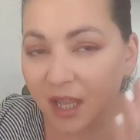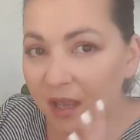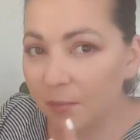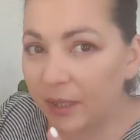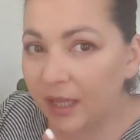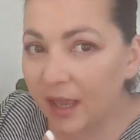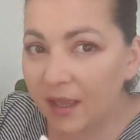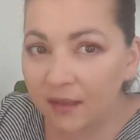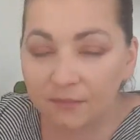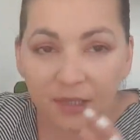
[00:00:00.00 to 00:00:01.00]

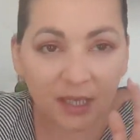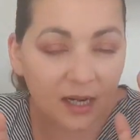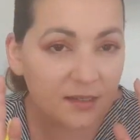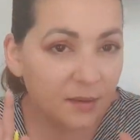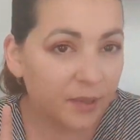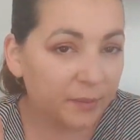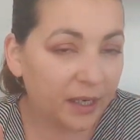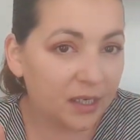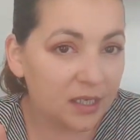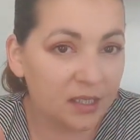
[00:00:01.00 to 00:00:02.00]
NPK, calcium and
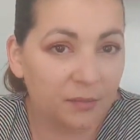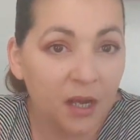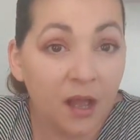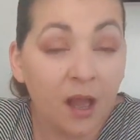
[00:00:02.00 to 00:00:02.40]
magnesium.